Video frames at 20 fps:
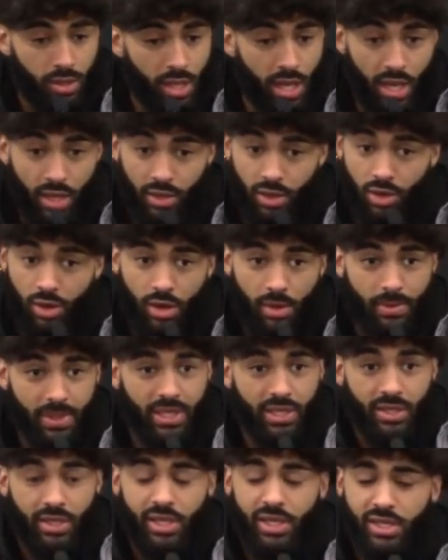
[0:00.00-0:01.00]
Yeah, no, I
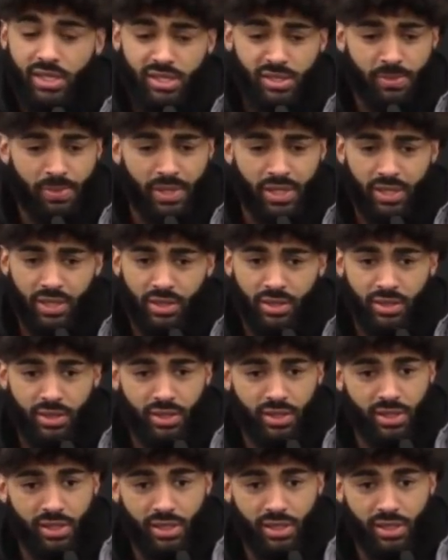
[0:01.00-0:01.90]
mean, he has been